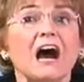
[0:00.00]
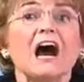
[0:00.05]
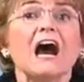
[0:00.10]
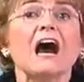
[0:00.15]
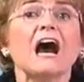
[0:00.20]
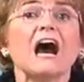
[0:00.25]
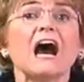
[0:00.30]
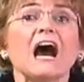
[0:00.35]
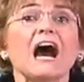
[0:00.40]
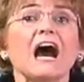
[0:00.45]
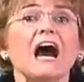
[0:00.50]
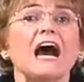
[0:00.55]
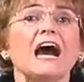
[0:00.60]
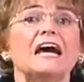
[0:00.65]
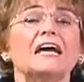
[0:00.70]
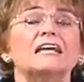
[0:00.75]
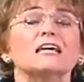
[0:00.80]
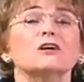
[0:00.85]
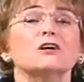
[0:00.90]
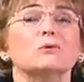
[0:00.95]

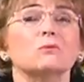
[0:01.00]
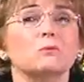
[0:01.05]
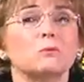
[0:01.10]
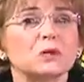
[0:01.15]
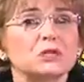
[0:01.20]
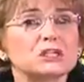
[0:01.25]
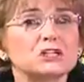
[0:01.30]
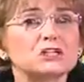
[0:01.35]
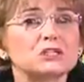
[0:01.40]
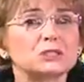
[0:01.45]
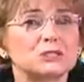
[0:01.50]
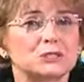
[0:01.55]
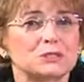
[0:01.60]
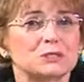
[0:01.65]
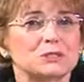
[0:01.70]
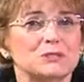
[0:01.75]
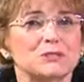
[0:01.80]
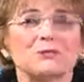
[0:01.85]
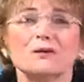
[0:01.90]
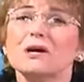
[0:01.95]
I want to
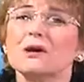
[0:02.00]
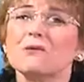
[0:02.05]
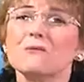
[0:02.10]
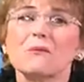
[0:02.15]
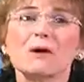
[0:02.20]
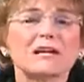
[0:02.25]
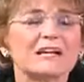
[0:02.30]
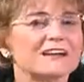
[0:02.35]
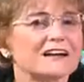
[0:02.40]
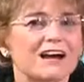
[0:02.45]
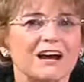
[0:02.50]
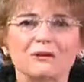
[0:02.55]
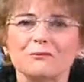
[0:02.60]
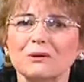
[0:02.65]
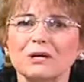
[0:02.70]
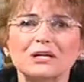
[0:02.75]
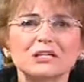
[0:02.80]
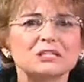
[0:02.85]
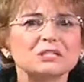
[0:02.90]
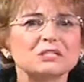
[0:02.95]
do what I
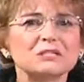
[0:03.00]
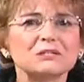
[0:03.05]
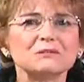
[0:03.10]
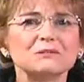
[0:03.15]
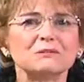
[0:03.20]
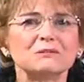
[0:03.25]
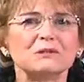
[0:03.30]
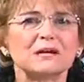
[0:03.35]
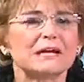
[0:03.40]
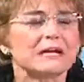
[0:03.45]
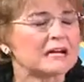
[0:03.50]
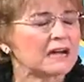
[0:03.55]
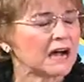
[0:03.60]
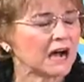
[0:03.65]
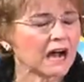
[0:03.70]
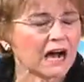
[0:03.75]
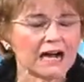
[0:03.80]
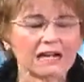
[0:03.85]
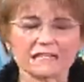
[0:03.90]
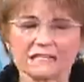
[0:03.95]
want to do.
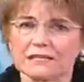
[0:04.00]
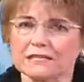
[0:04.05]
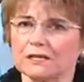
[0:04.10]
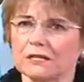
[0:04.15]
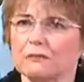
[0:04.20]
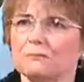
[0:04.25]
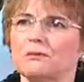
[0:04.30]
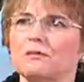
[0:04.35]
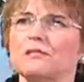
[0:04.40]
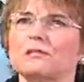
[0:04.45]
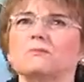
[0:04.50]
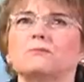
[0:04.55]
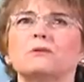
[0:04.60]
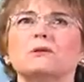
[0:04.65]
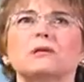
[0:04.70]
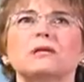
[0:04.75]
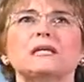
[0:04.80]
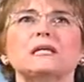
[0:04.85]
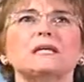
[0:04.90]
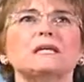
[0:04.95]
I get up in the
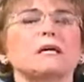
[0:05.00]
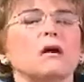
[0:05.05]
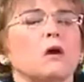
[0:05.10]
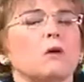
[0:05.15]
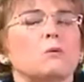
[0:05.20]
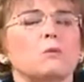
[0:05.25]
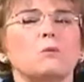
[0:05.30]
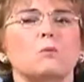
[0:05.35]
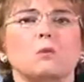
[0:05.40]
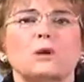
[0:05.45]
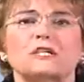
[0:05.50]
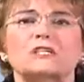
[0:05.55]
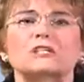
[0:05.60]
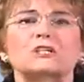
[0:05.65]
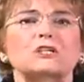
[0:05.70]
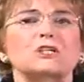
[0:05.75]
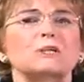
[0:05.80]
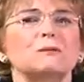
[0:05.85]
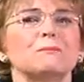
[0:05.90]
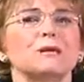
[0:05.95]
morning. What's
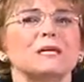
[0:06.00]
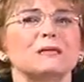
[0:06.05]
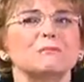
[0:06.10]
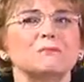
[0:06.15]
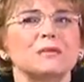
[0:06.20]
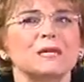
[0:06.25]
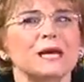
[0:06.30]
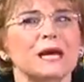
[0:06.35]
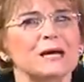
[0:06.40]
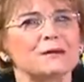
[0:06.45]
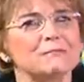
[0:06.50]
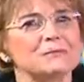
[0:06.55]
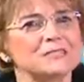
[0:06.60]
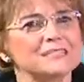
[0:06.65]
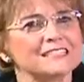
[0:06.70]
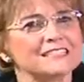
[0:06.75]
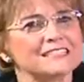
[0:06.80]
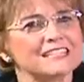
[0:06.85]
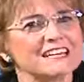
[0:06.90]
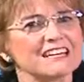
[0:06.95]
going to make me happy
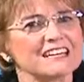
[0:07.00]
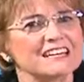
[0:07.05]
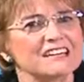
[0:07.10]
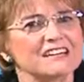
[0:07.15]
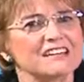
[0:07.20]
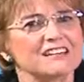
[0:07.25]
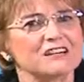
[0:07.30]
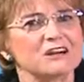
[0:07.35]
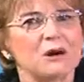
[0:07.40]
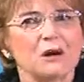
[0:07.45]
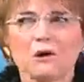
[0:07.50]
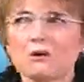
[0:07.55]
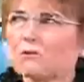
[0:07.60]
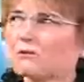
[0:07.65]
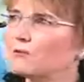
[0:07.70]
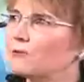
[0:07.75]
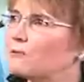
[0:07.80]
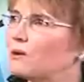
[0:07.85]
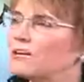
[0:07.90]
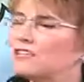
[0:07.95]
today?
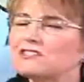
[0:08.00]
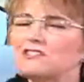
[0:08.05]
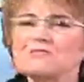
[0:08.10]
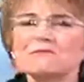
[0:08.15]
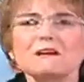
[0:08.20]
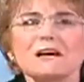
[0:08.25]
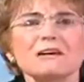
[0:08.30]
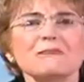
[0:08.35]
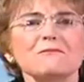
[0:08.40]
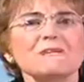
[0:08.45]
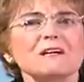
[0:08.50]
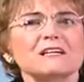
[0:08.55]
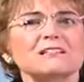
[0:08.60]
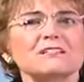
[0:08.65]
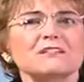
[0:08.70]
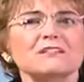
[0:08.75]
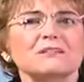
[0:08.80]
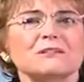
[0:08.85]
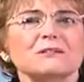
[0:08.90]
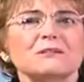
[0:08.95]
What do I want
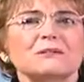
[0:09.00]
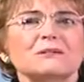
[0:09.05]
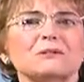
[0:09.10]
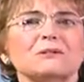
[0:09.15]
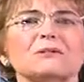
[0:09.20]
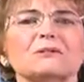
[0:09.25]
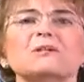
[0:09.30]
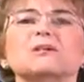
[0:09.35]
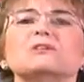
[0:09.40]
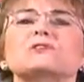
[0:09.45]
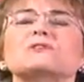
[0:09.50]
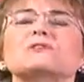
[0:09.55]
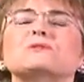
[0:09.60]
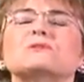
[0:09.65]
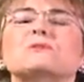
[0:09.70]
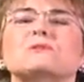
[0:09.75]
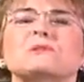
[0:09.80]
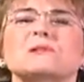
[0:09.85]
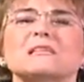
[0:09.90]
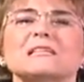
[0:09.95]
to do to
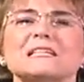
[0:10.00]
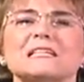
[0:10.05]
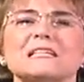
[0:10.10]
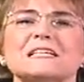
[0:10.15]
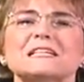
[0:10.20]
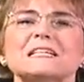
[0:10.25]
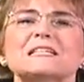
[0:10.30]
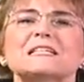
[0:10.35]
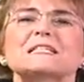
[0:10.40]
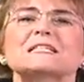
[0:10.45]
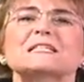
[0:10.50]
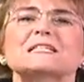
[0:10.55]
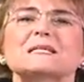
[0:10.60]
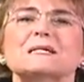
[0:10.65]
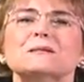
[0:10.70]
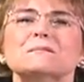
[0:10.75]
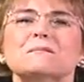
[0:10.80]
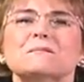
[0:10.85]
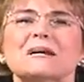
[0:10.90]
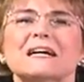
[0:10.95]
please
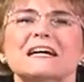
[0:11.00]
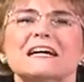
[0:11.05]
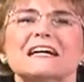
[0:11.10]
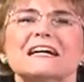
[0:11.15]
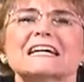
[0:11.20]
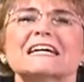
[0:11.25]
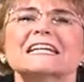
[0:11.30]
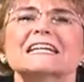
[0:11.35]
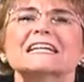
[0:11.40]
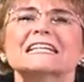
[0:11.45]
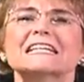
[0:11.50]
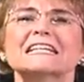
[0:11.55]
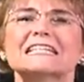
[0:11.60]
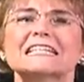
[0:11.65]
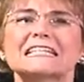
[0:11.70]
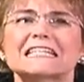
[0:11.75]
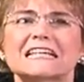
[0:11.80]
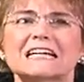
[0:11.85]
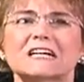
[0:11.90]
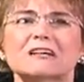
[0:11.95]

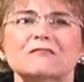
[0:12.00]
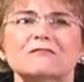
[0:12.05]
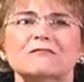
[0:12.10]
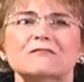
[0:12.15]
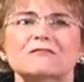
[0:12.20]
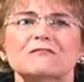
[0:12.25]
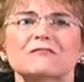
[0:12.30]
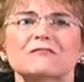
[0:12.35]
myself?